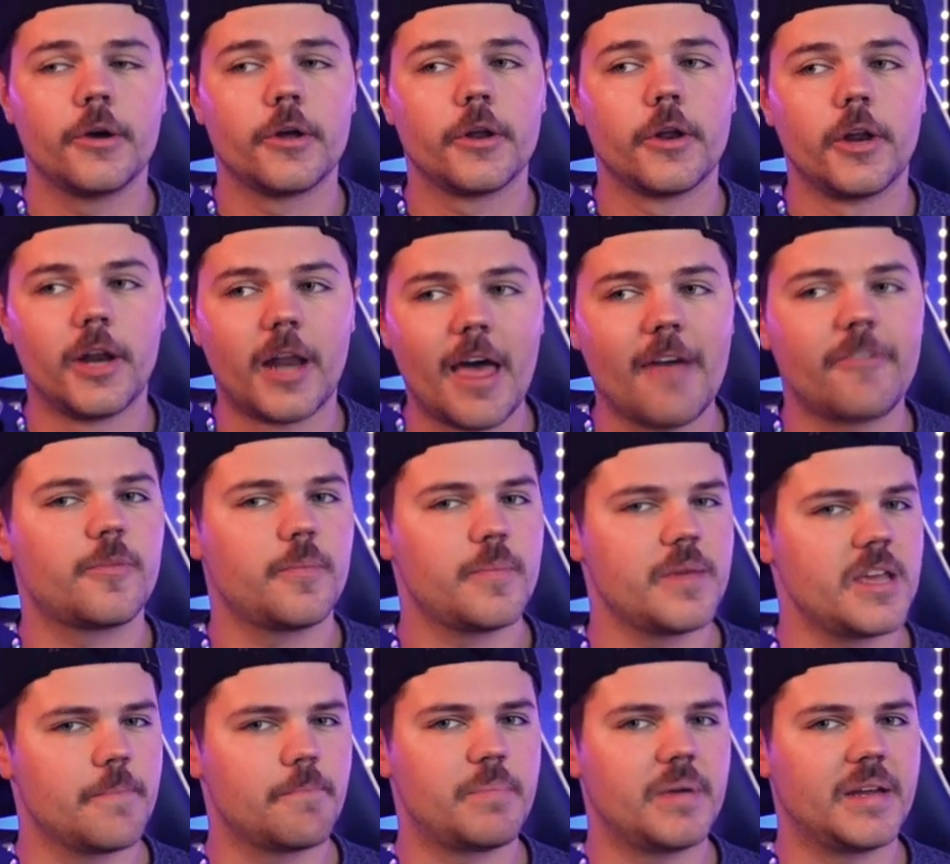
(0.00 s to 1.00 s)
left
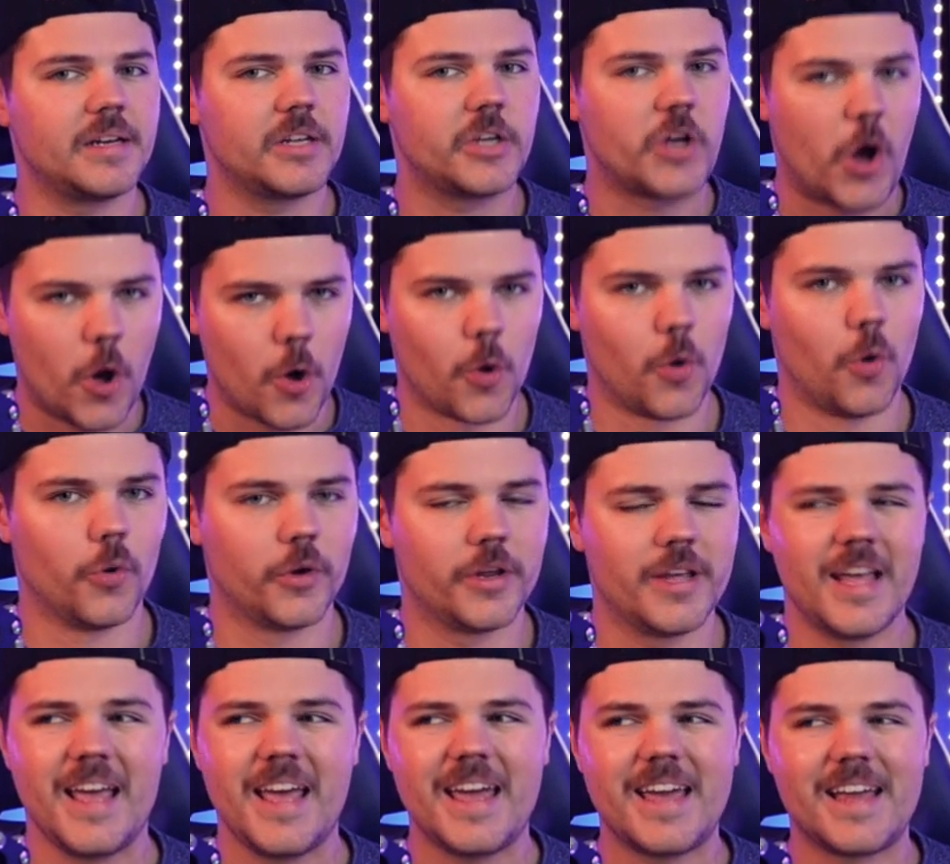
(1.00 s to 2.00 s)
me a bit cold.
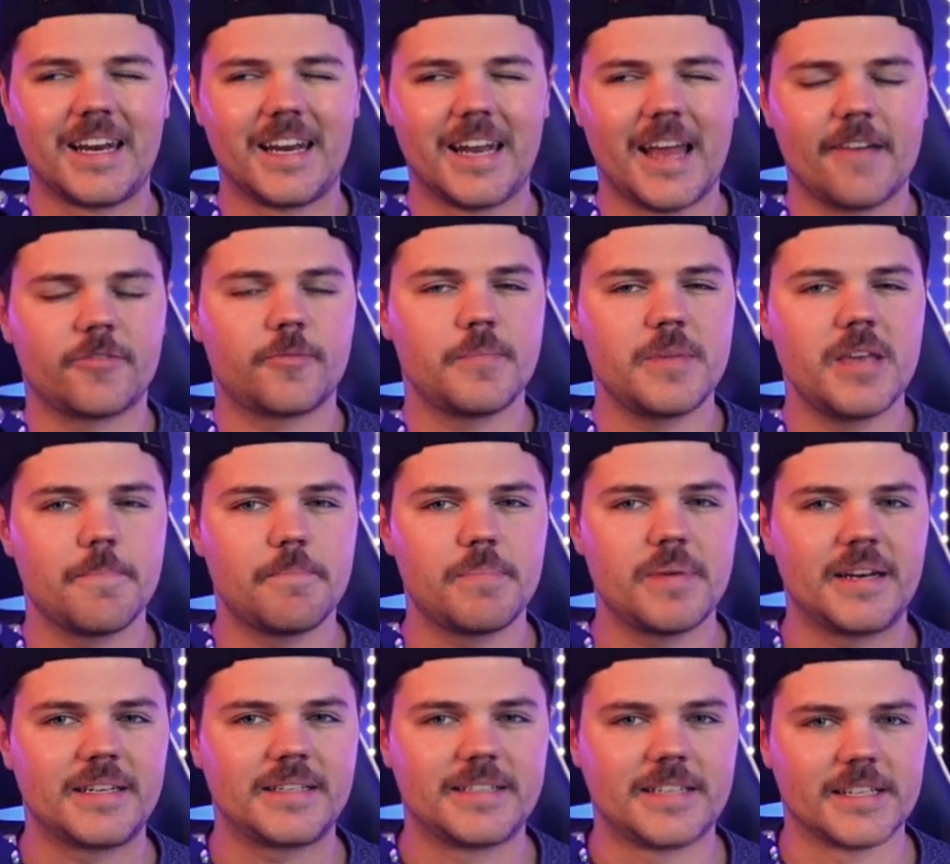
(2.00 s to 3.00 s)
It left me a
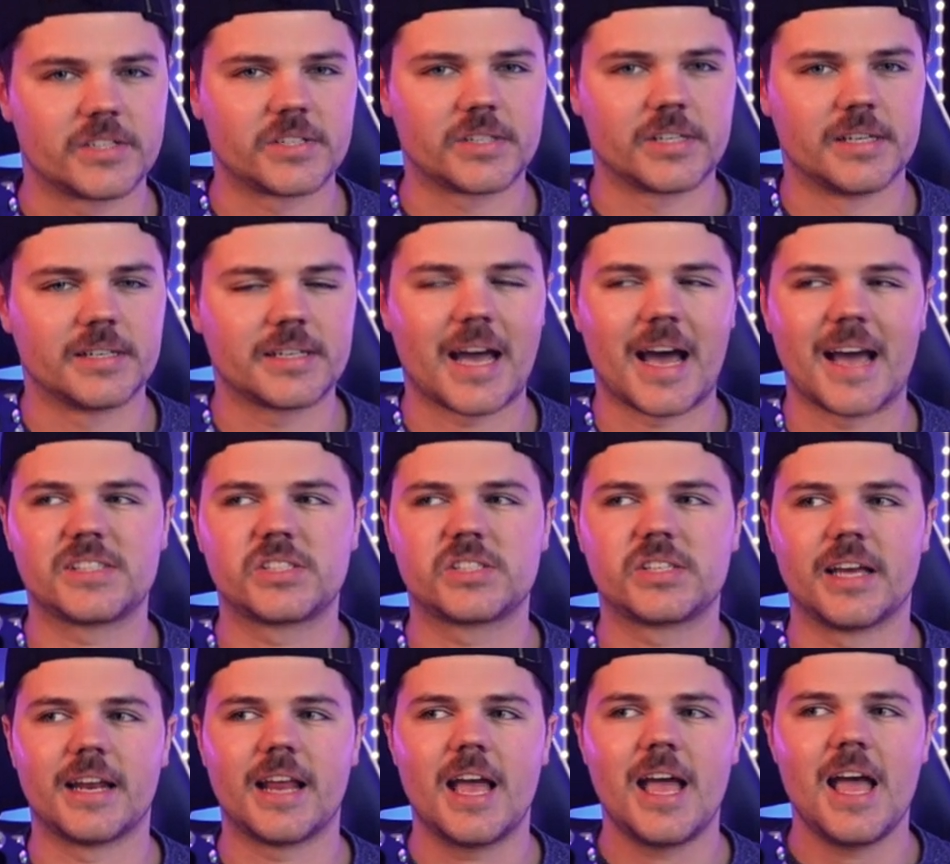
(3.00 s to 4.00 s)
bit distant. I
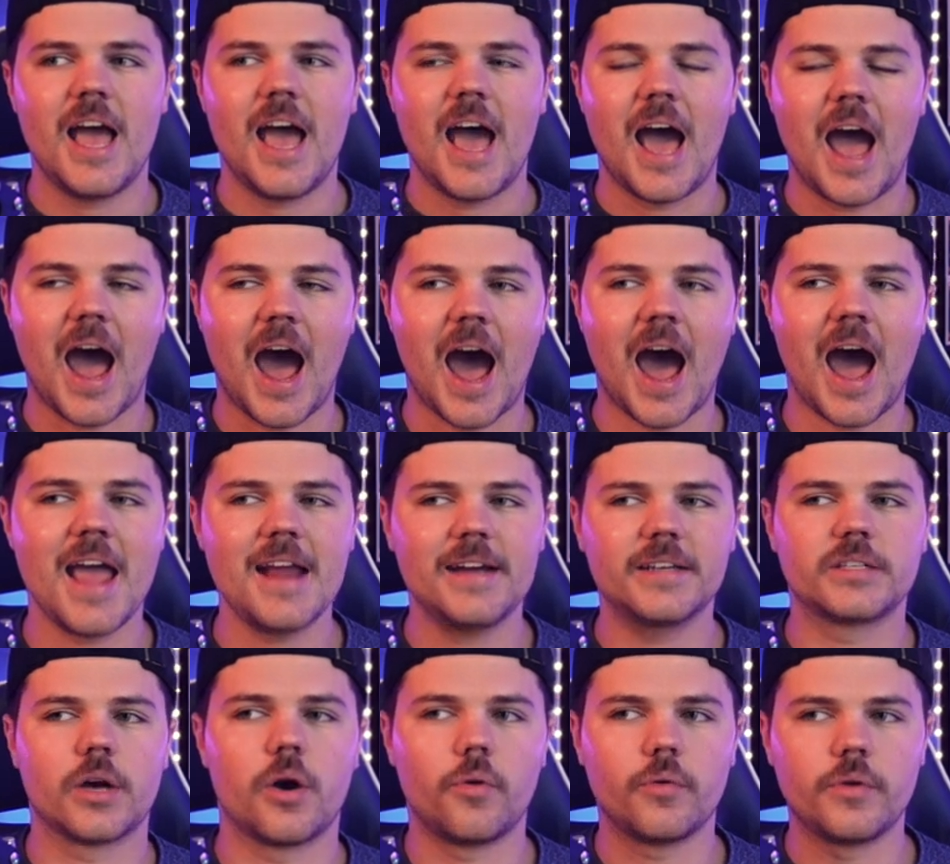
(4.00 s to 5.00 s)
said, I
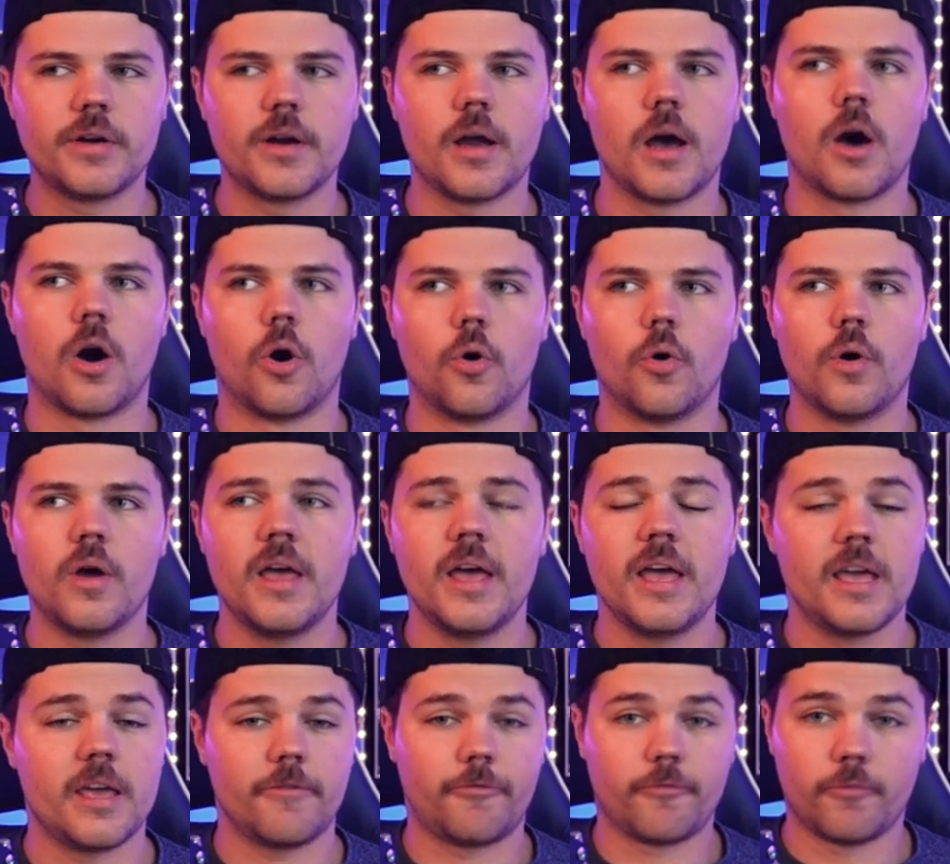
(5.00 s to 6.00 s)
don't know
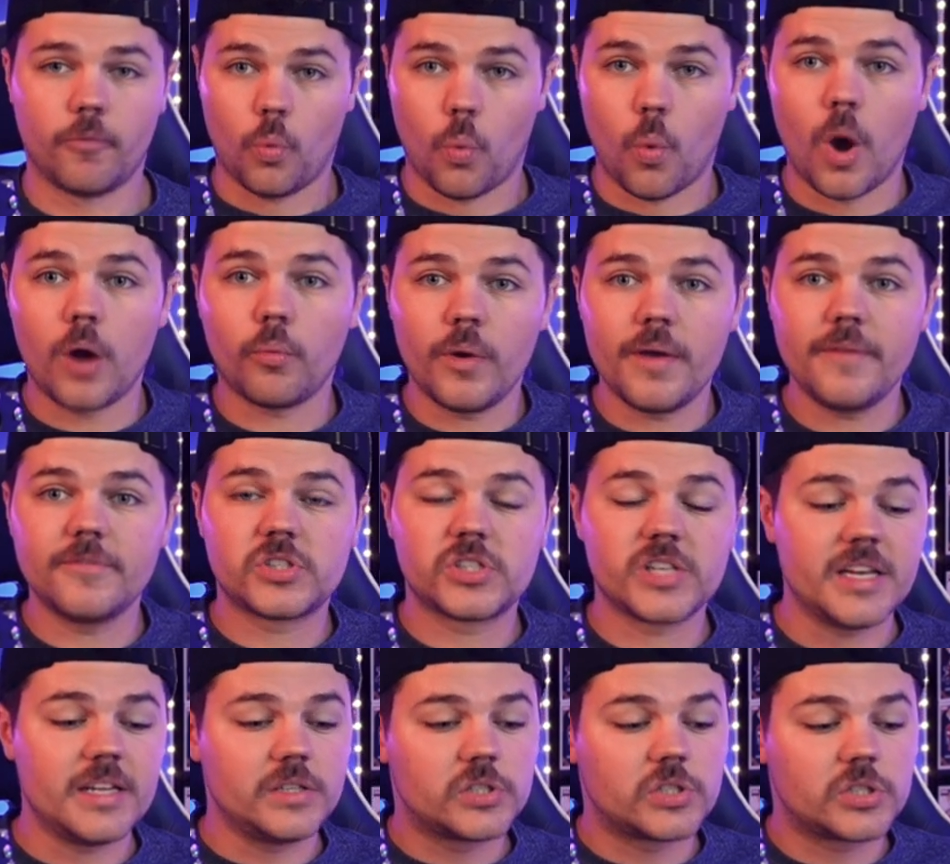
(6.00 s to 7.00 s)
if what we've
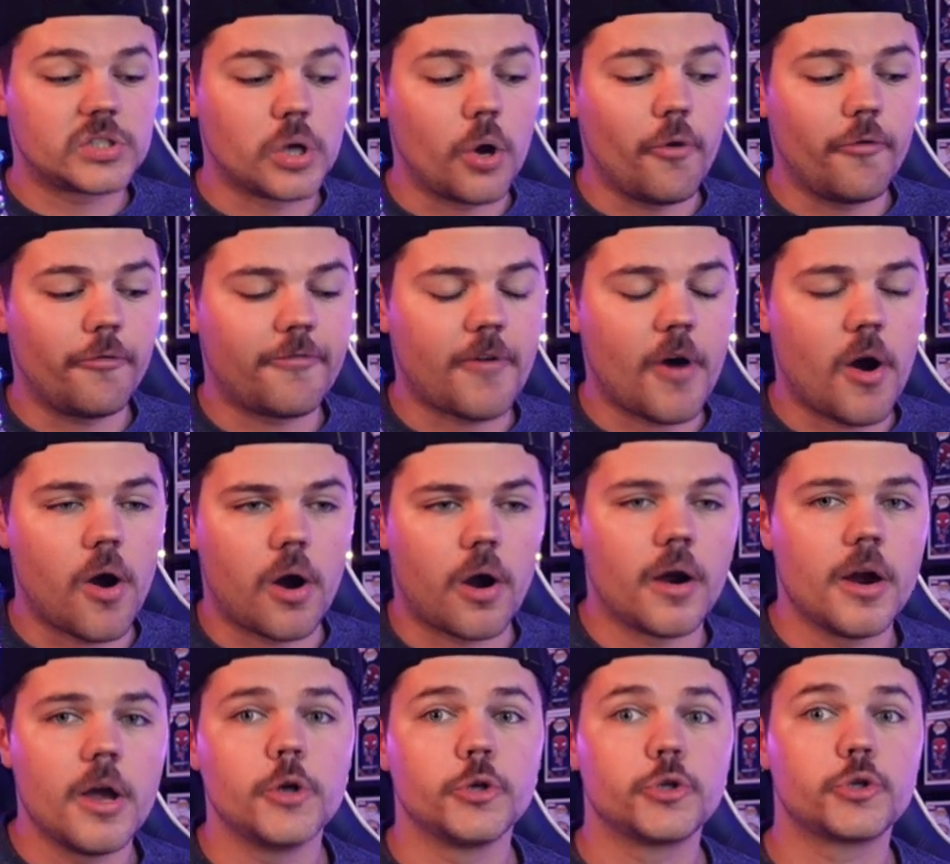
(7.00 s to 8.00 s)
seen so
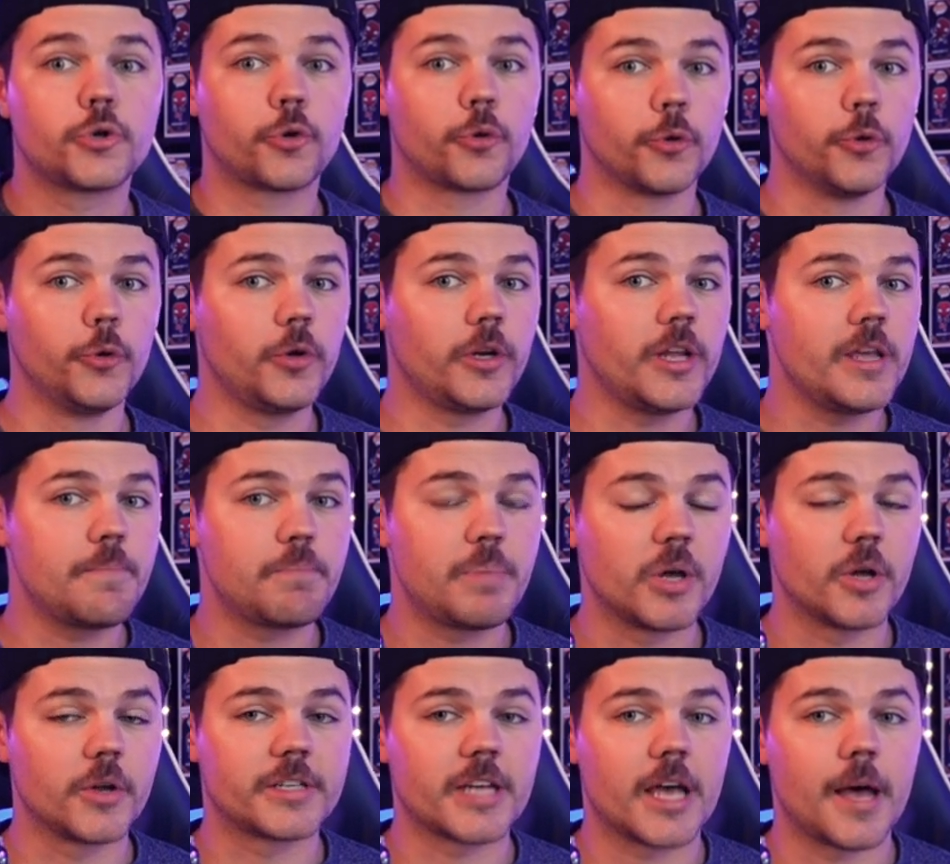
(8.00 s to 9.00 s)
far truly
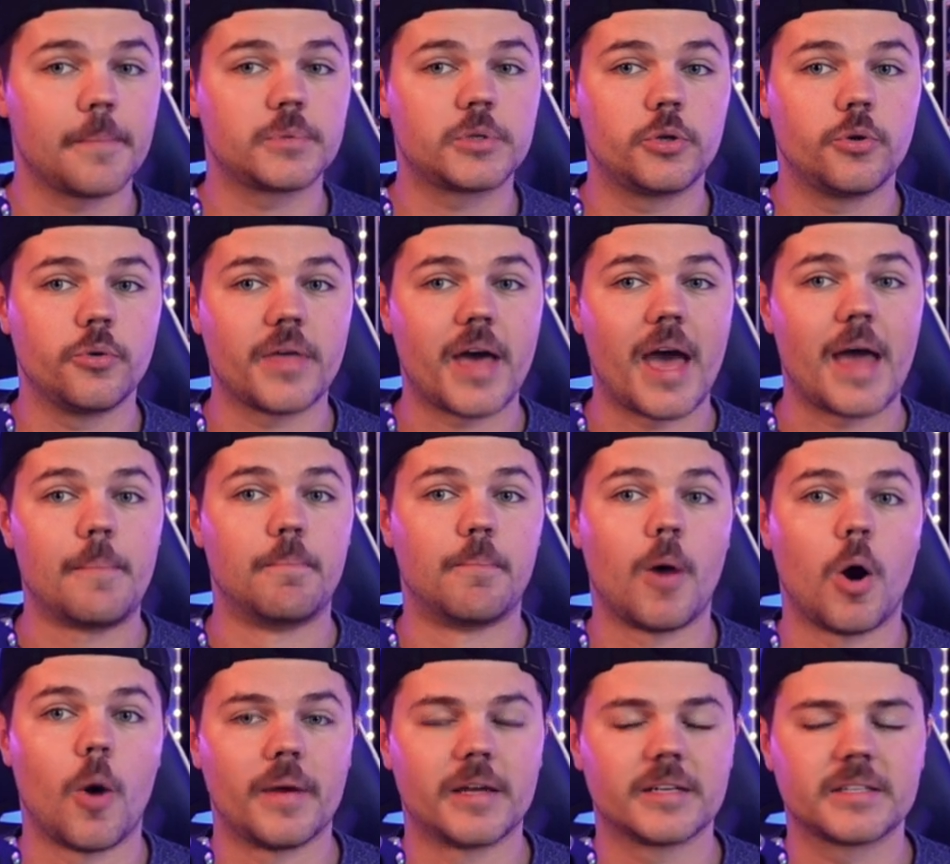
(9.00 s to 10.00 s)
built up to that
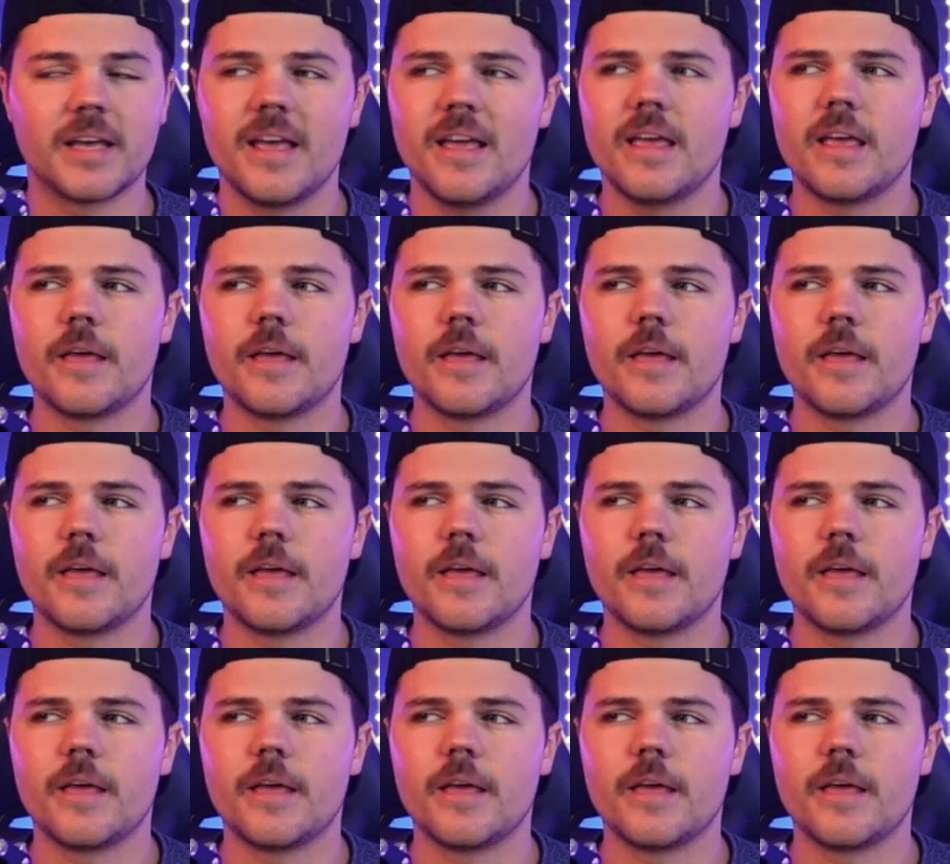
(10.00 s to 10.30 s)
moment.